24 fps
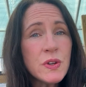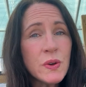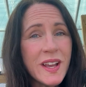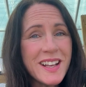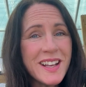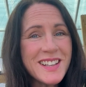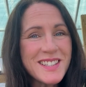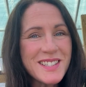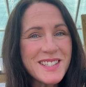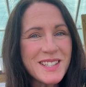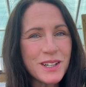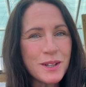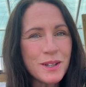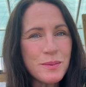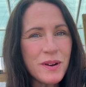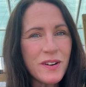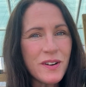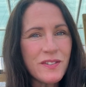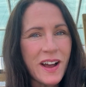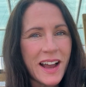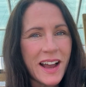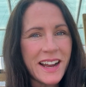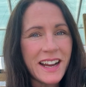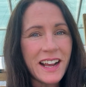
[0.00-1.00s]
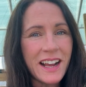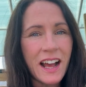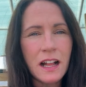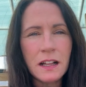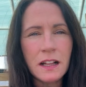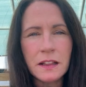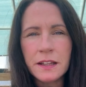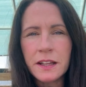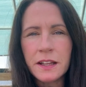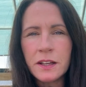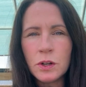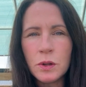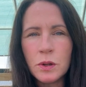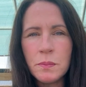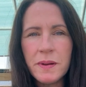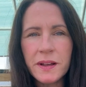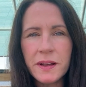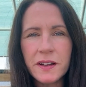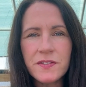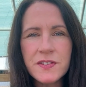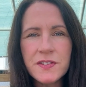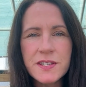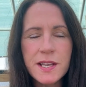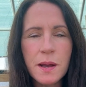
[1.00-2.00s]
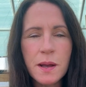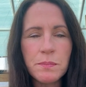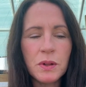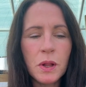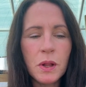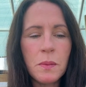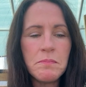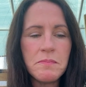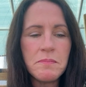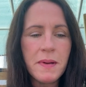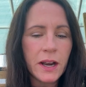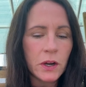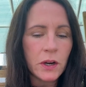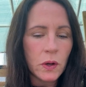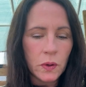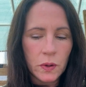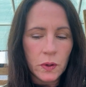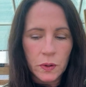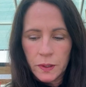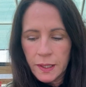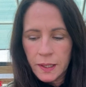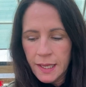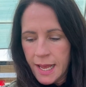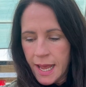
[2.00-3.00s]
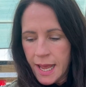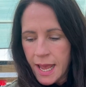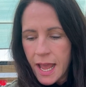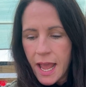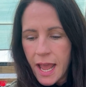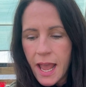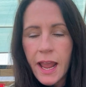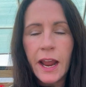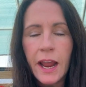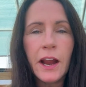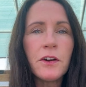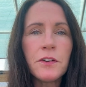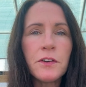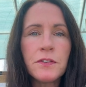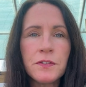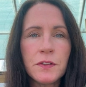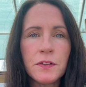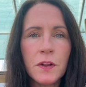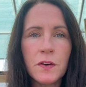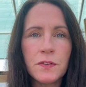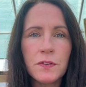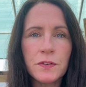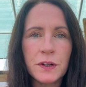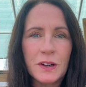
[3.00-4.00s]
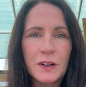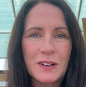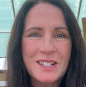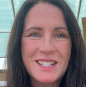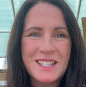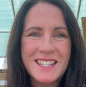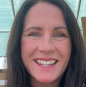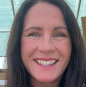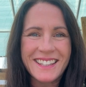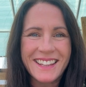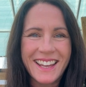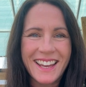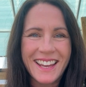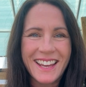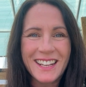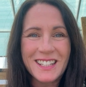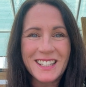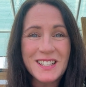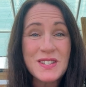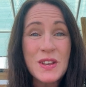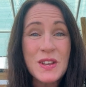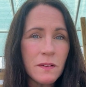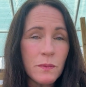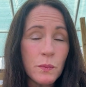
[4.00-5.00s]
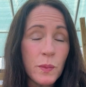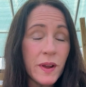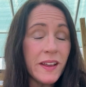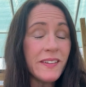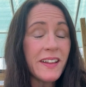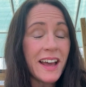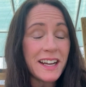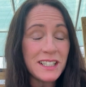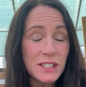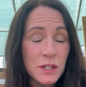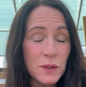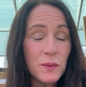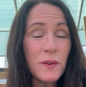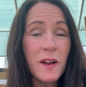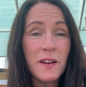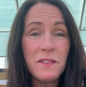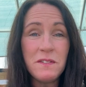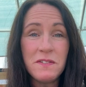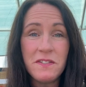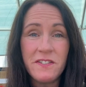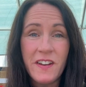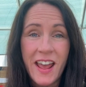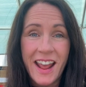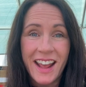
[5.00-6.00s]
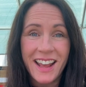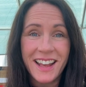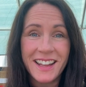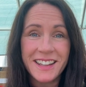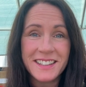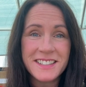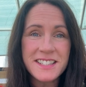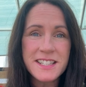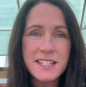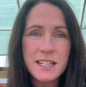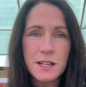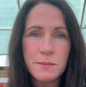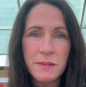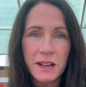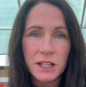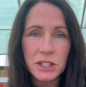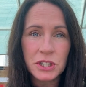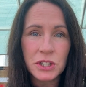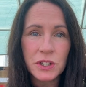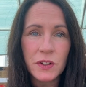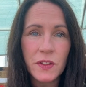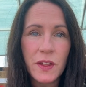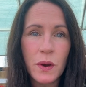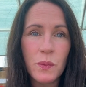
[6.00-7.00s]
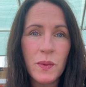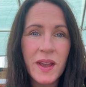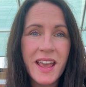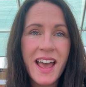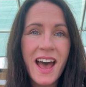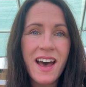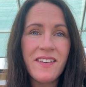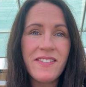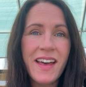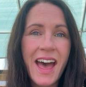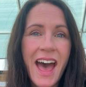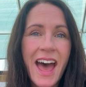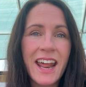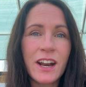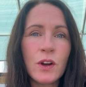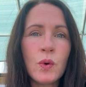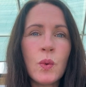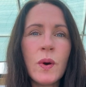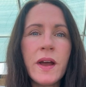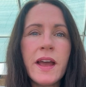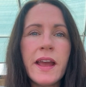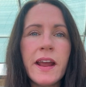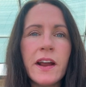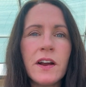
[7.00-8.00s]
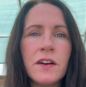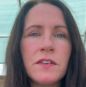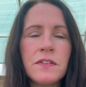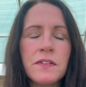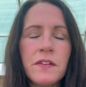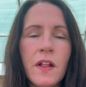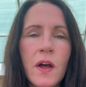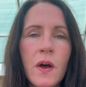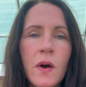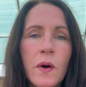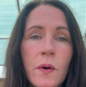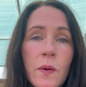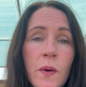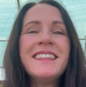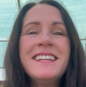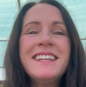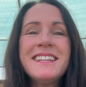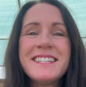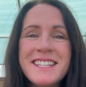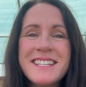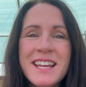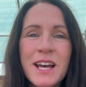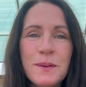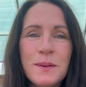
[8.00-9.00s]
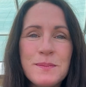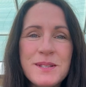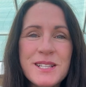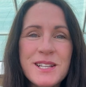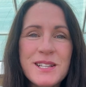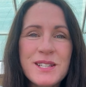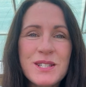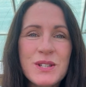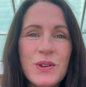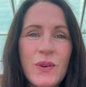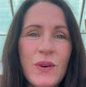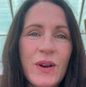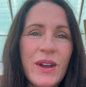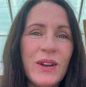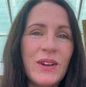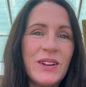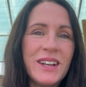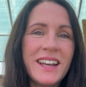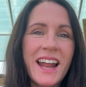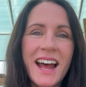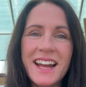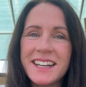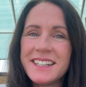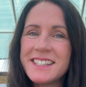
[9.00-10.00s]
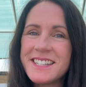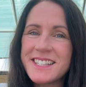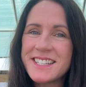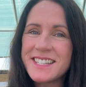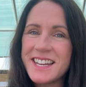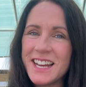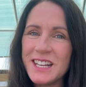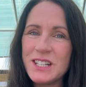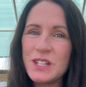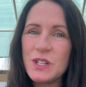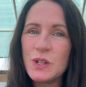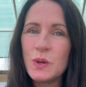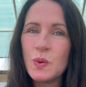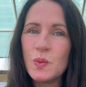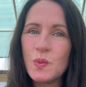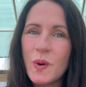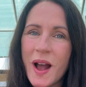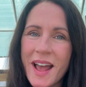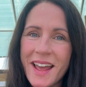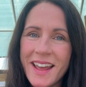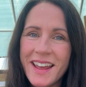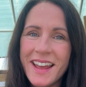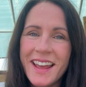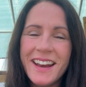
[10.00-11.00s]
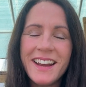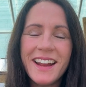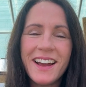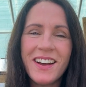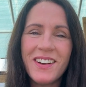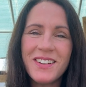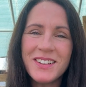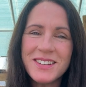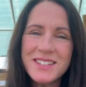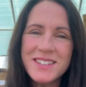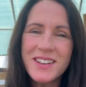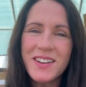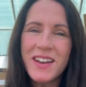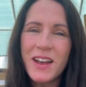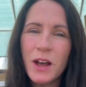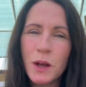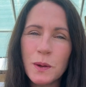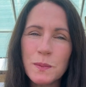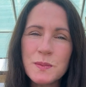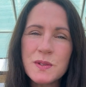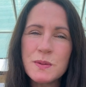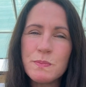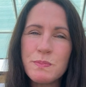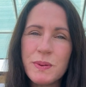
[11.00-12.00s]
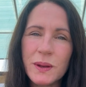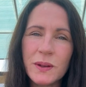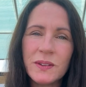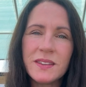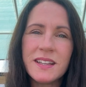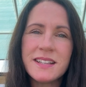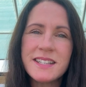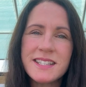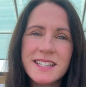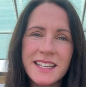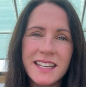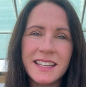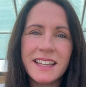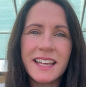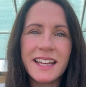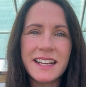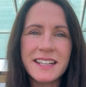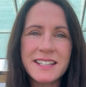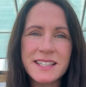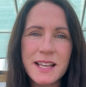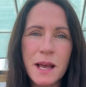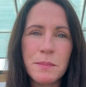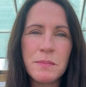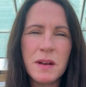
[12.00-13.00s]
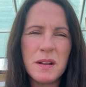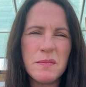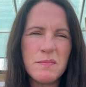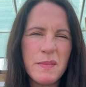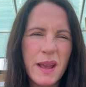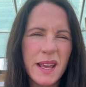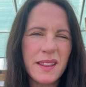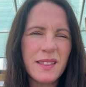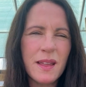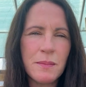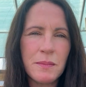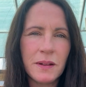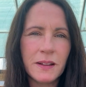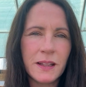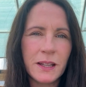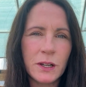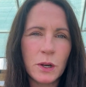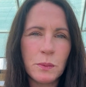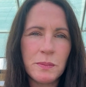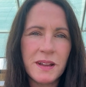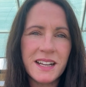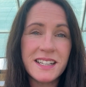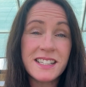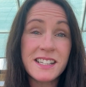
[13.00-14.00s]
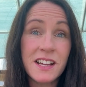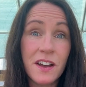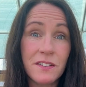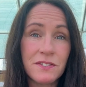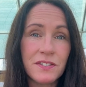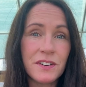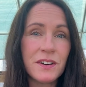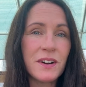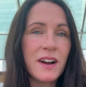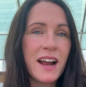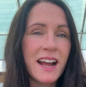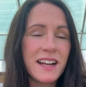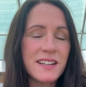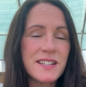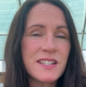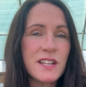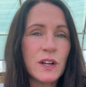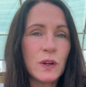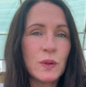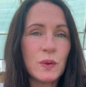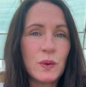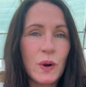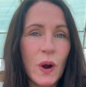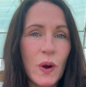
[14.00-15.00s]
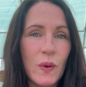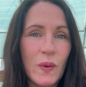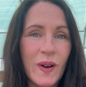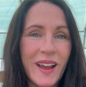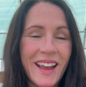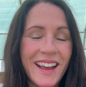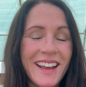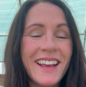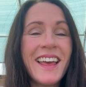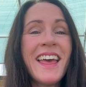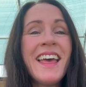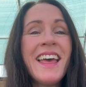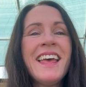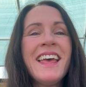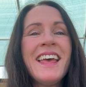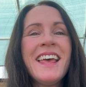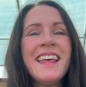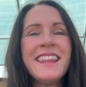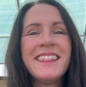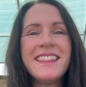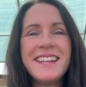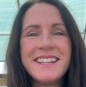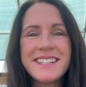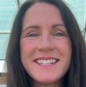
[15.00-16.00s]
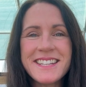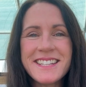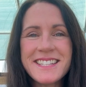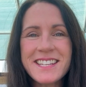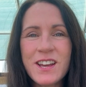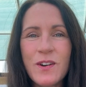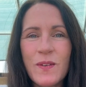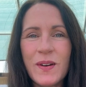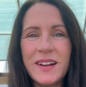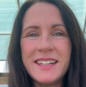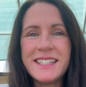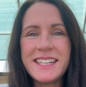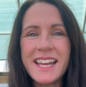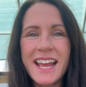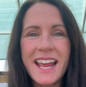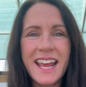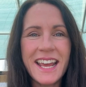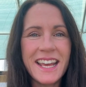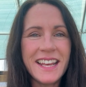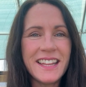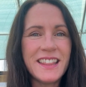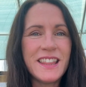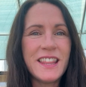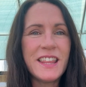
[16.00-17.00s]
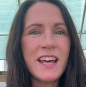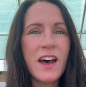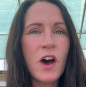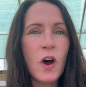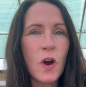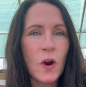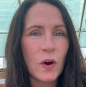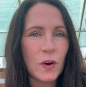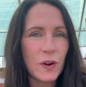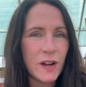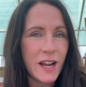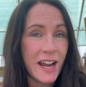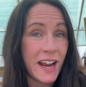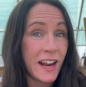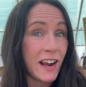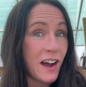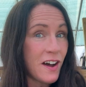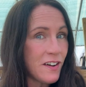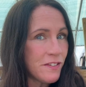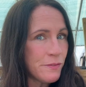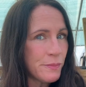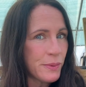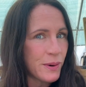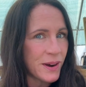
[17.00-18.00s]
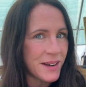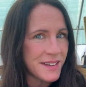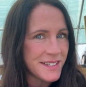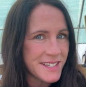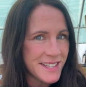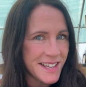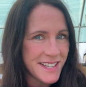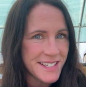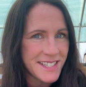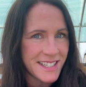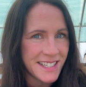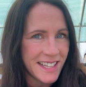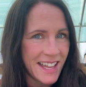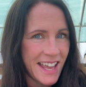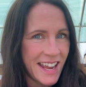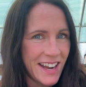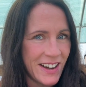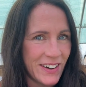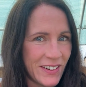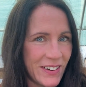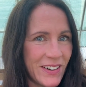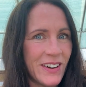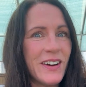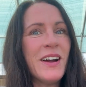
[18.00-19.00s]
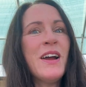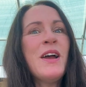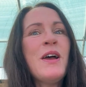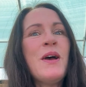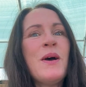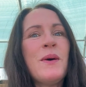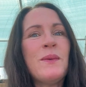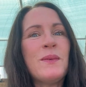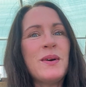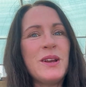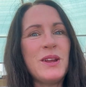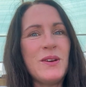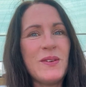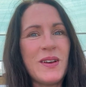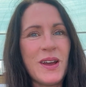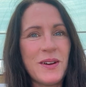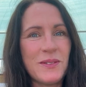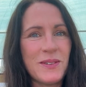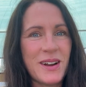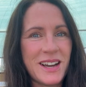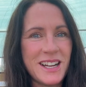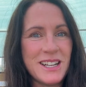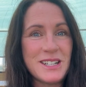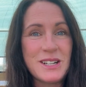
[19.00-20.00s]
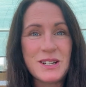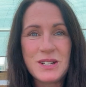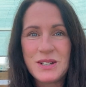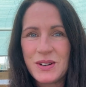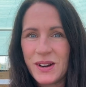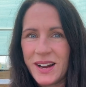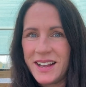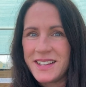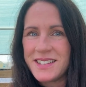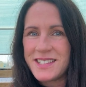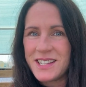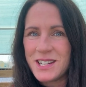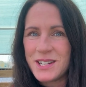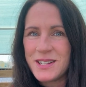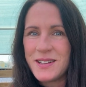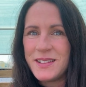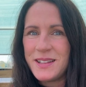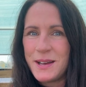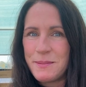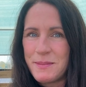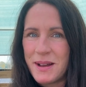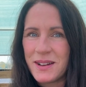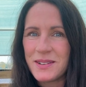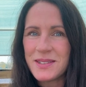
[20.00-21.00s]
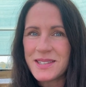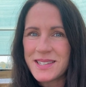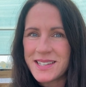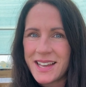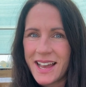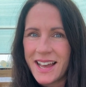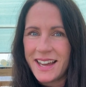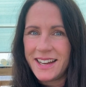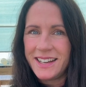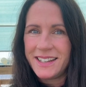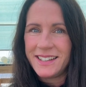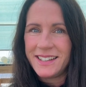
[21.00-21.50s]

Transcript: consider providing a little bit of supplemental airflow for your seedlings. We like to run fans to make sure that we have adequate airflow. This helps the soil not stay too wet, and it also helps build the seedlings up and make them a little bit tougher as they're growing. This is going to aid the hardening off process later when you get ready to transition them outside.